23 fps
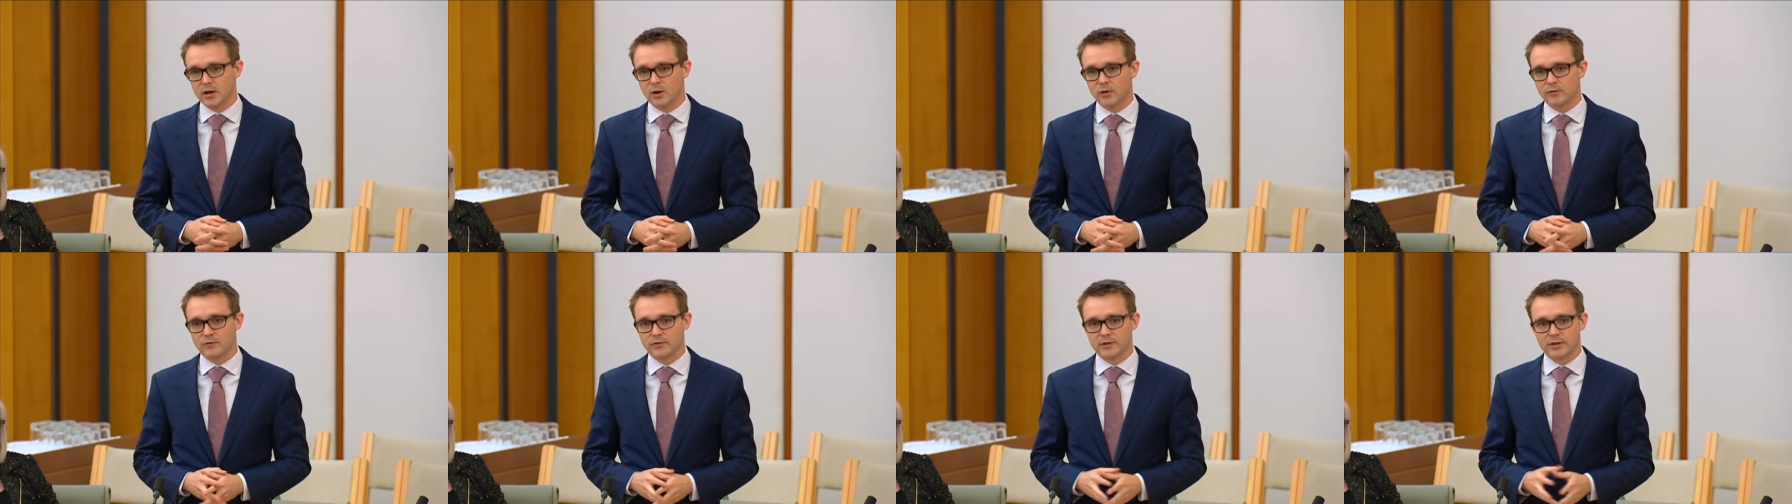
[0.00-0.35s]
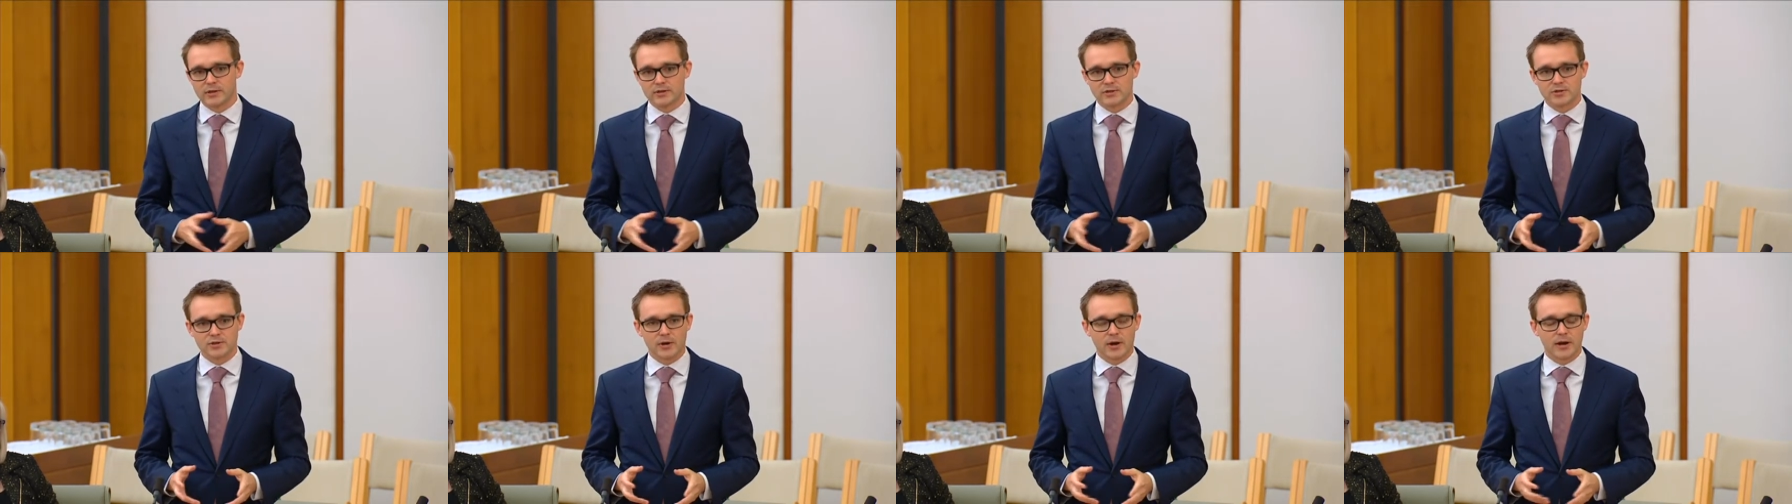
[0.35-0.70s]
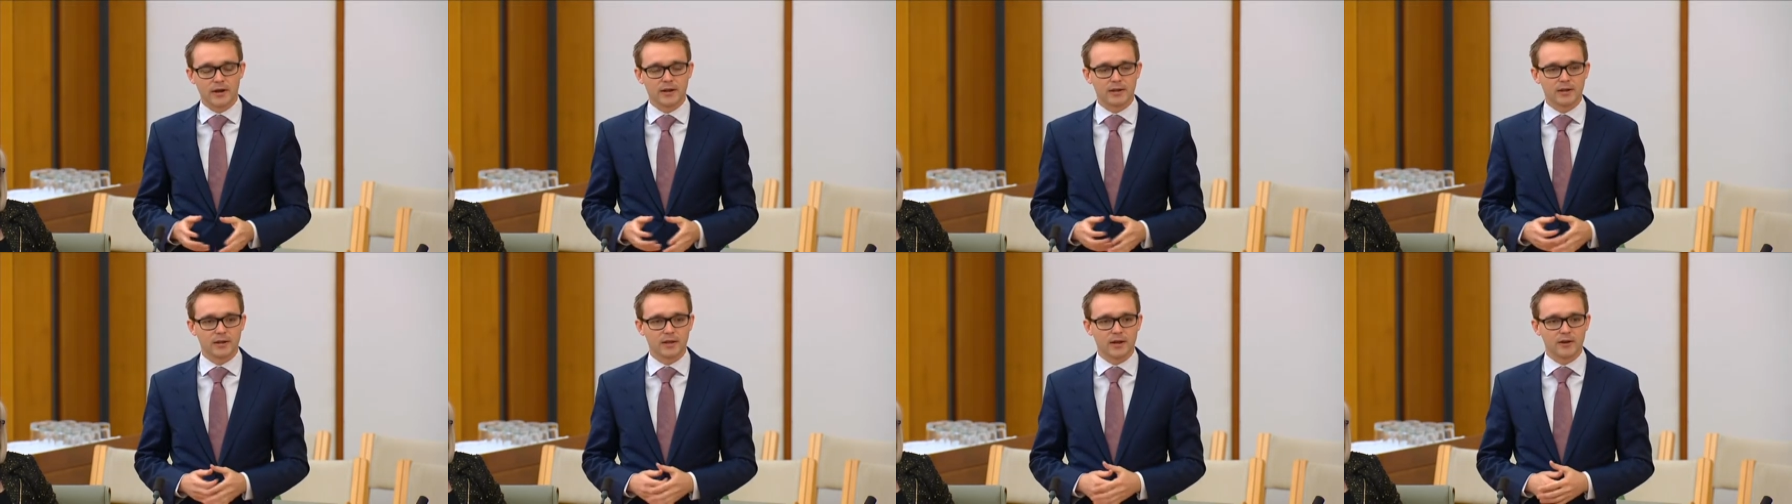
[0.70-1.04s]
of the
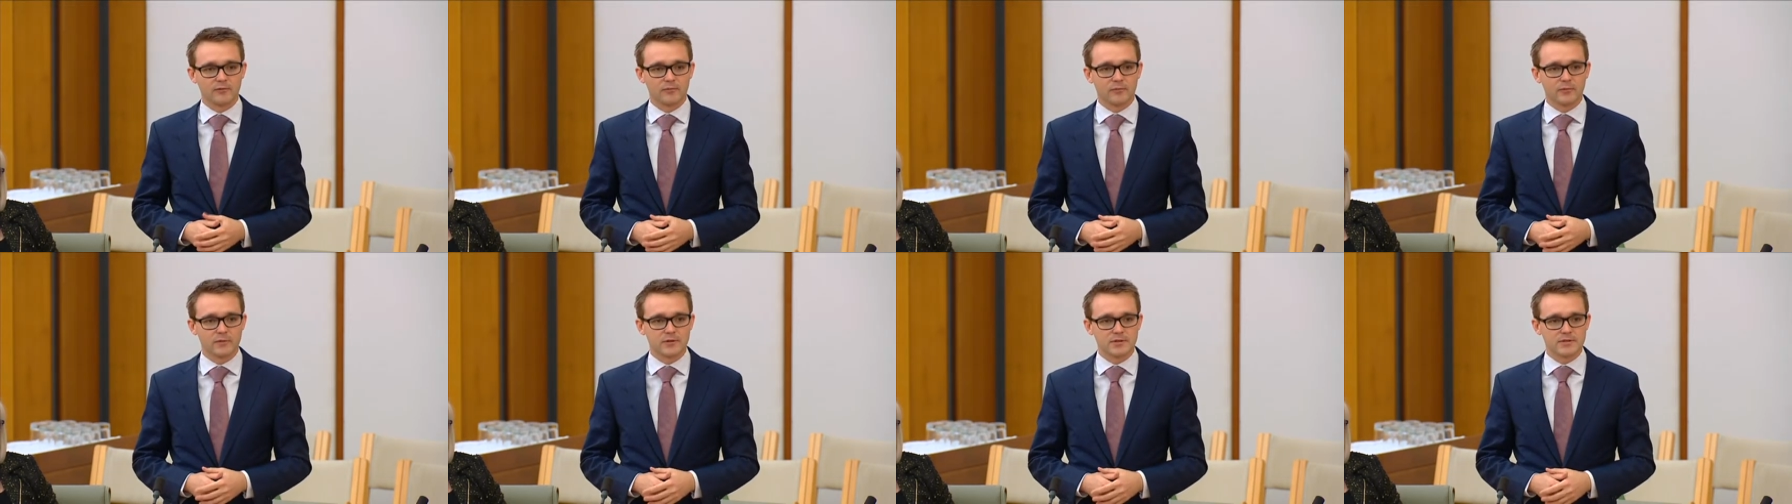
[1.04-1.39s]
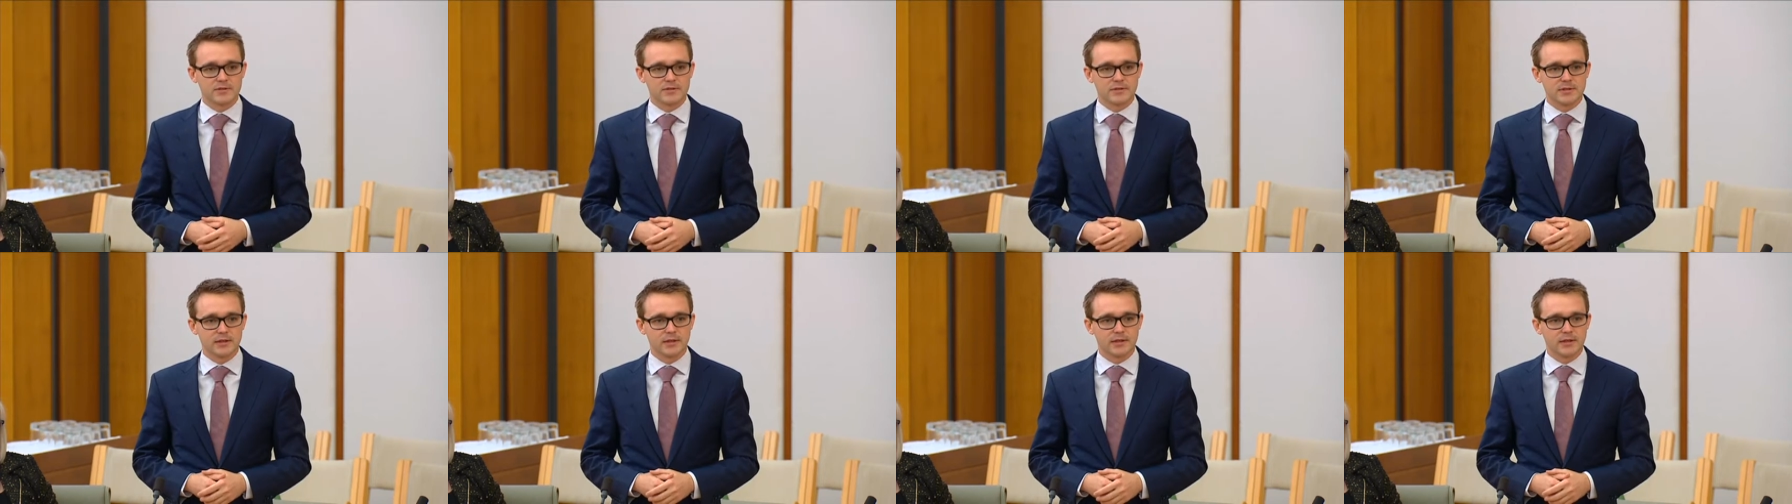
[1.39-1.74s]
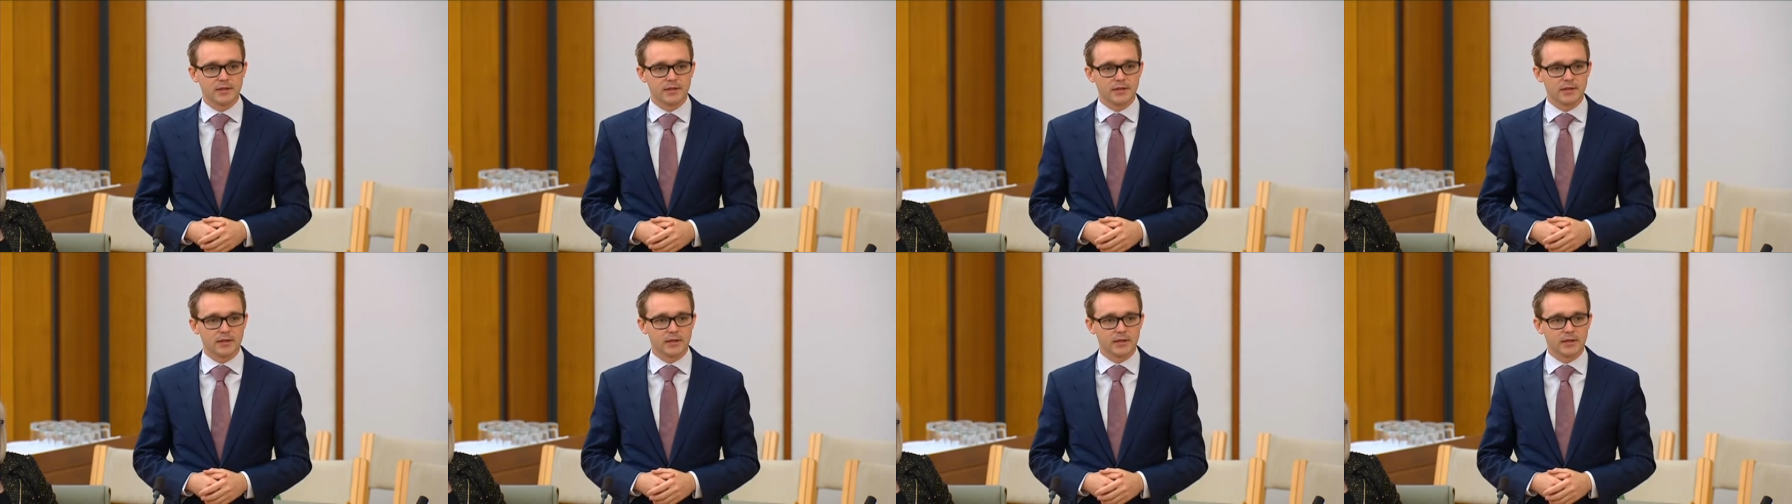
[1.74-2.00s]
Australian government uh,